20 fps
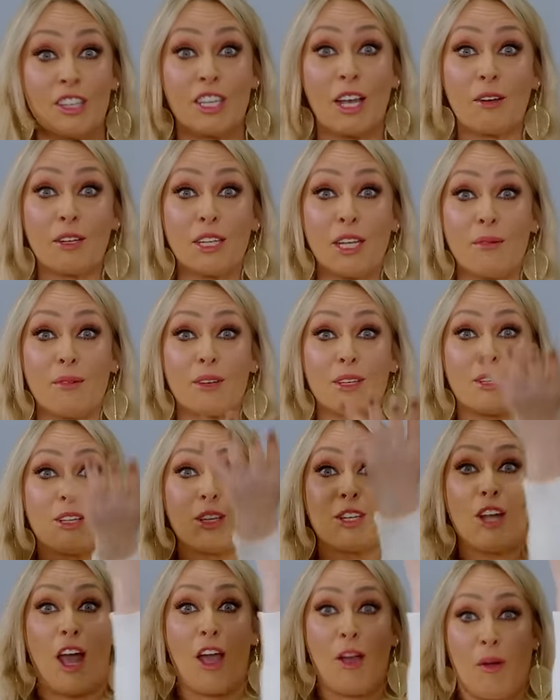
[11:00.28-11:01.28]
So she
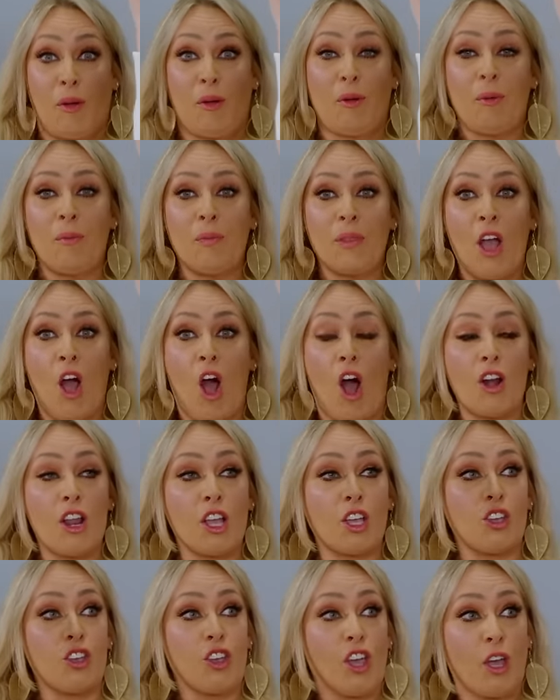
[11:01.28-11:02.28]
was shown on
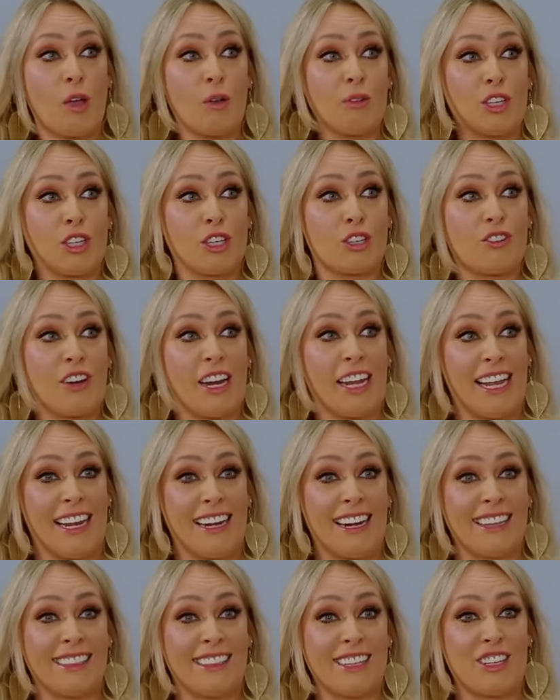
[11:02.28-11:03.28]
a huge
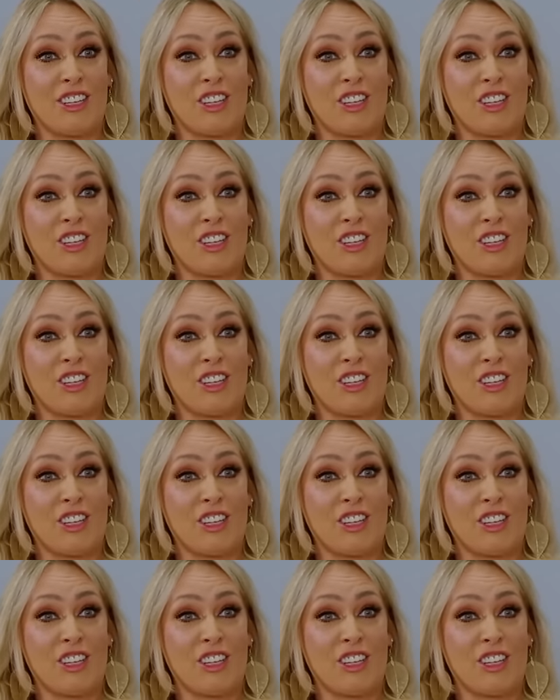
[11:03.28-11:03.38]
screen at the